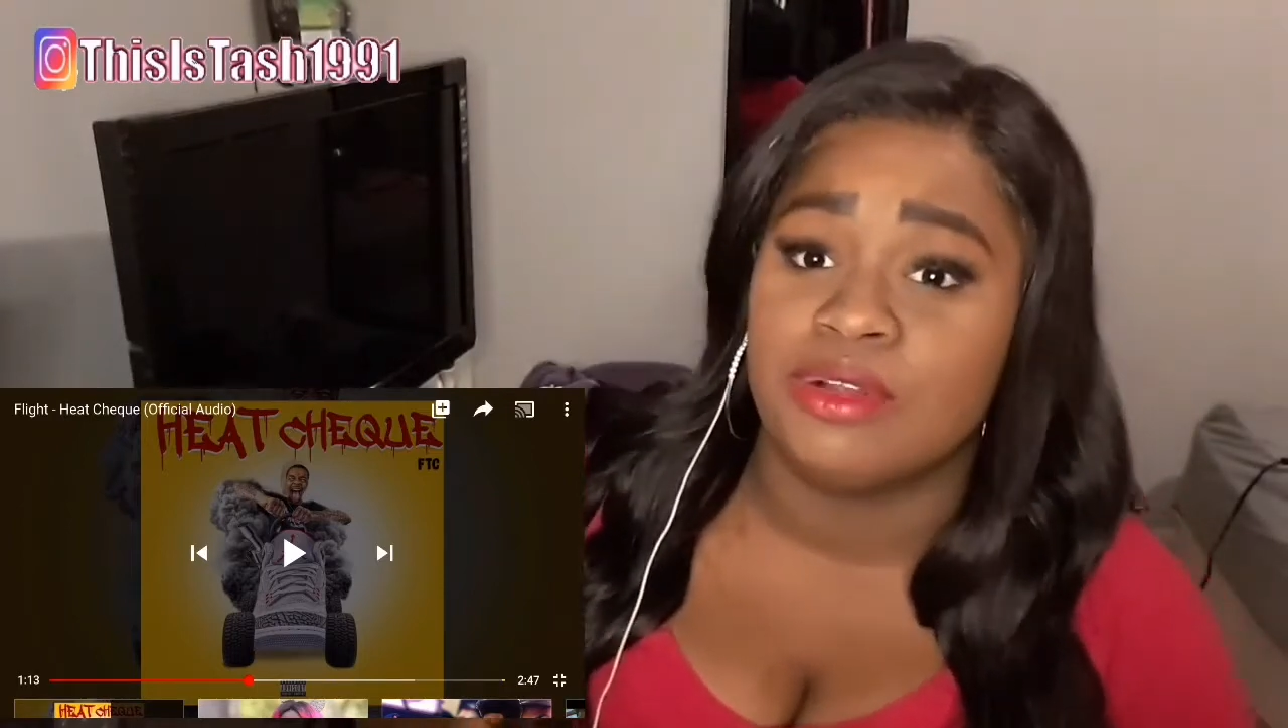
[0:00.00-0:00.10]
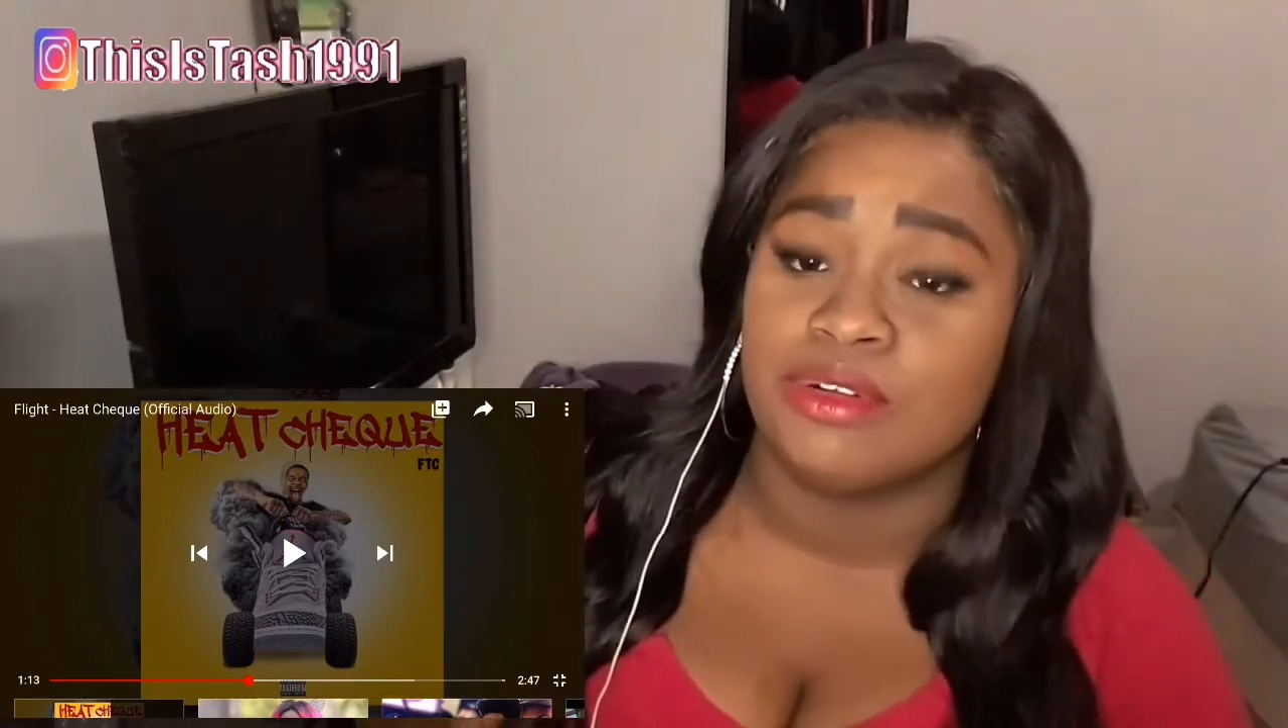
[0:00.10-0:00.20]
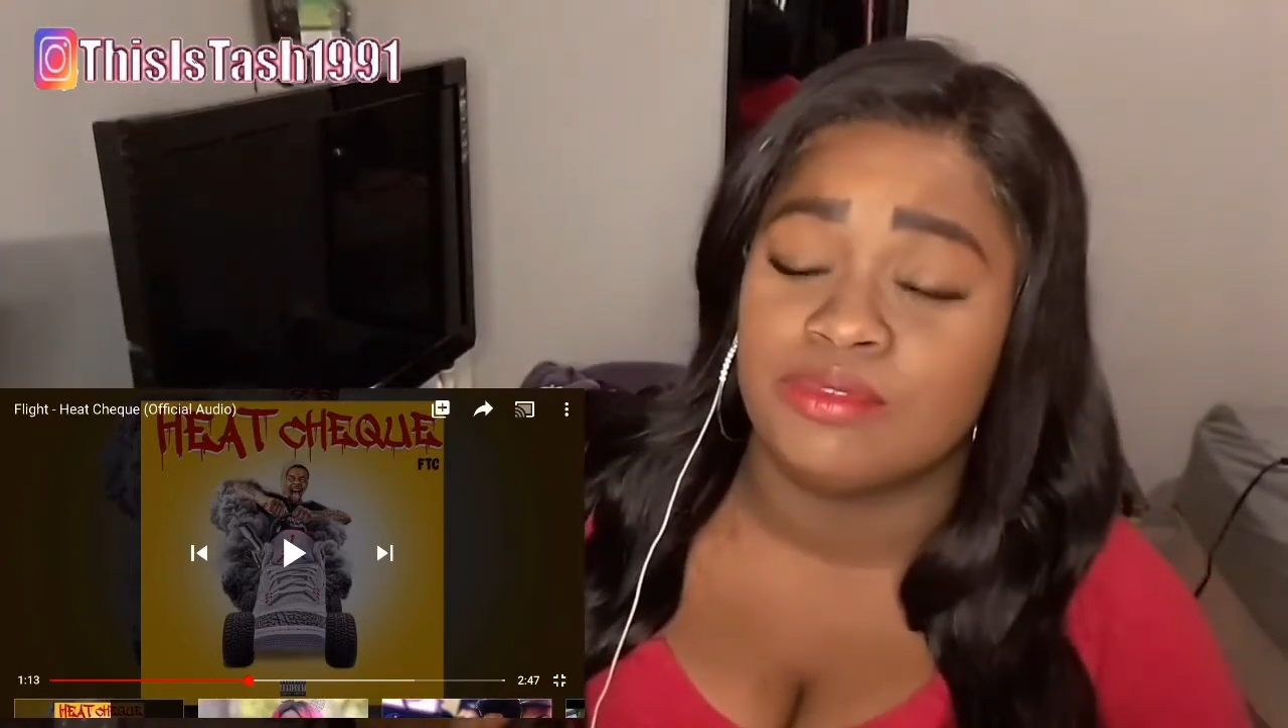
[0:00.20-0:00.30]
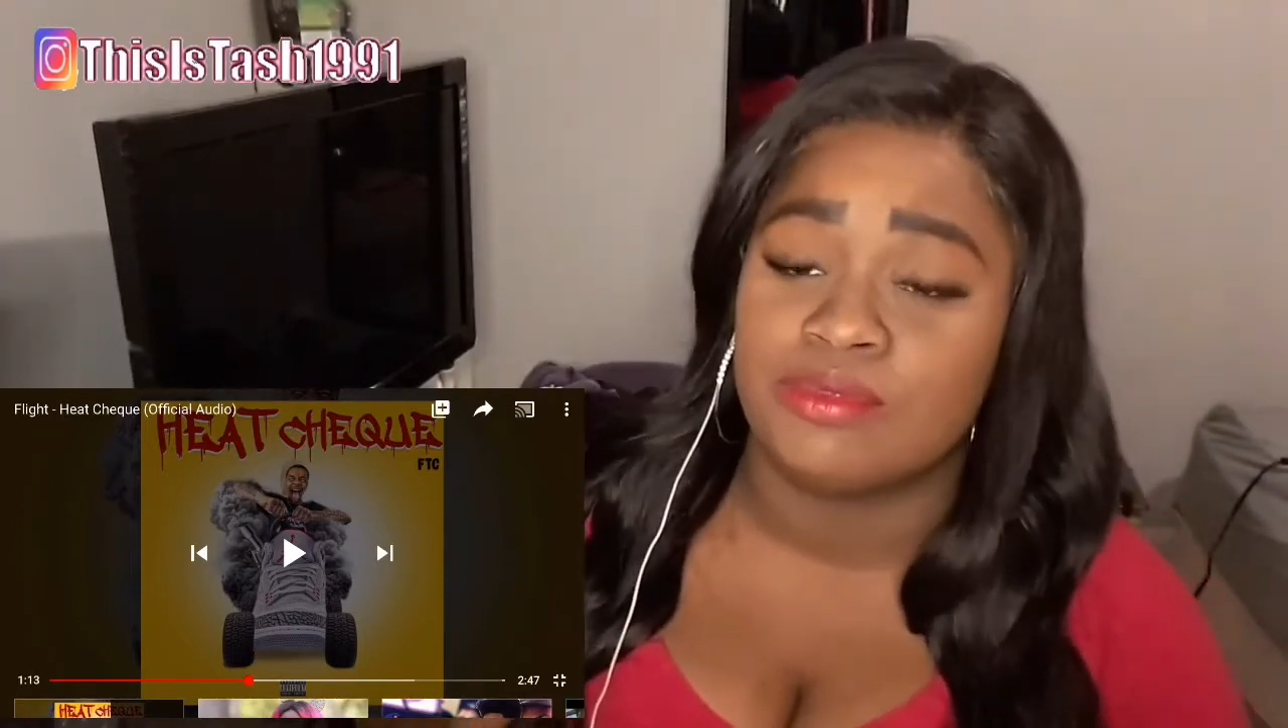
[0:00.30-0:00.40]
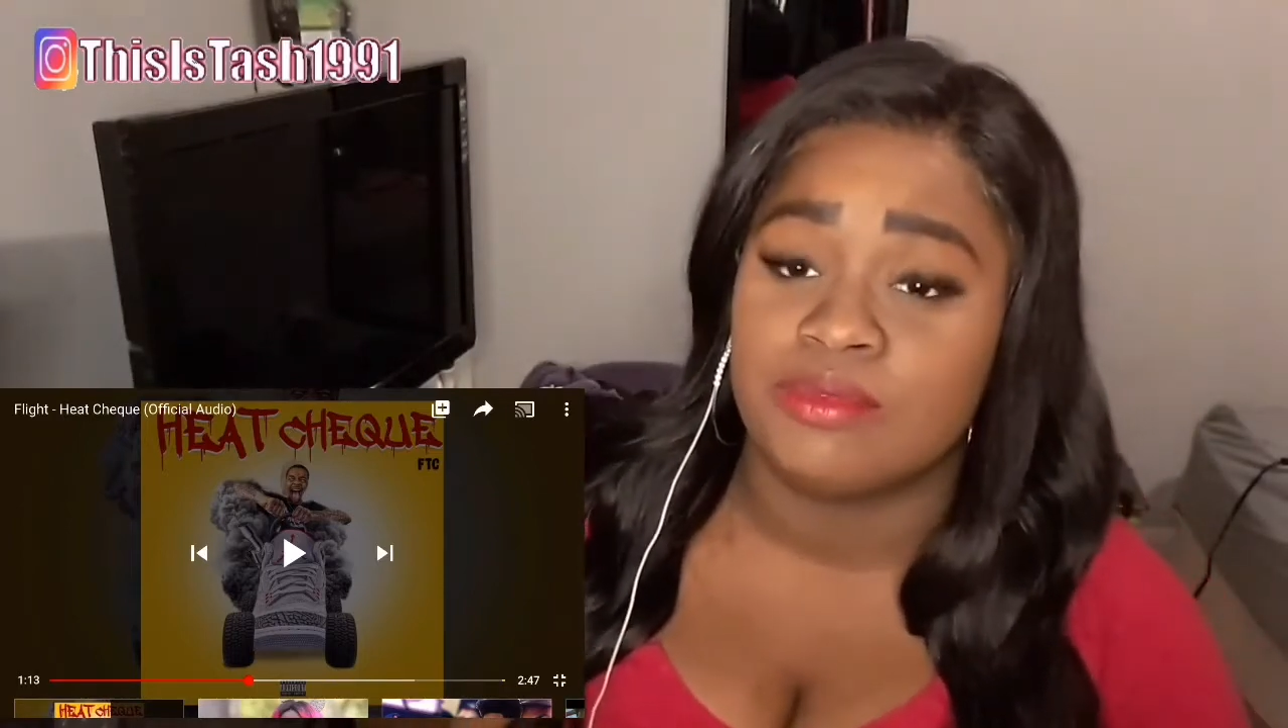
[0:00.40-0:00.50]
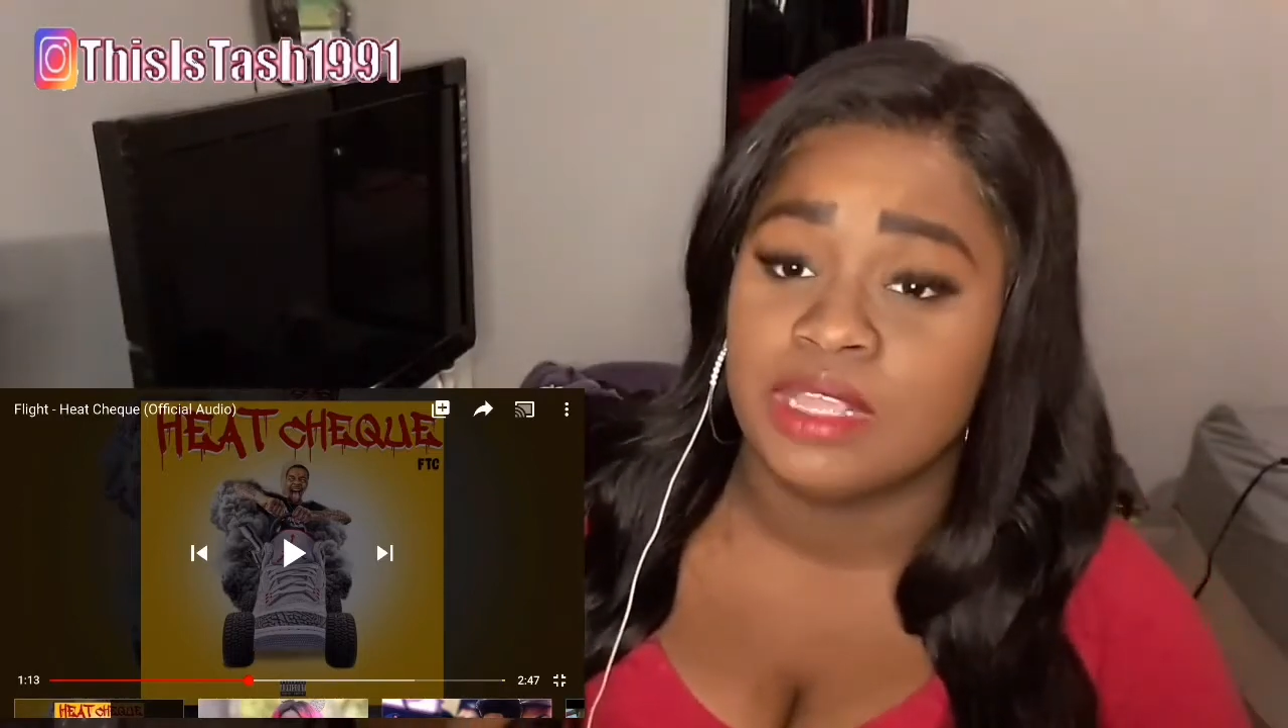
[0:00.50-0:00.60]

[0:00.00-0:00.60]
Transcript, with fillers: or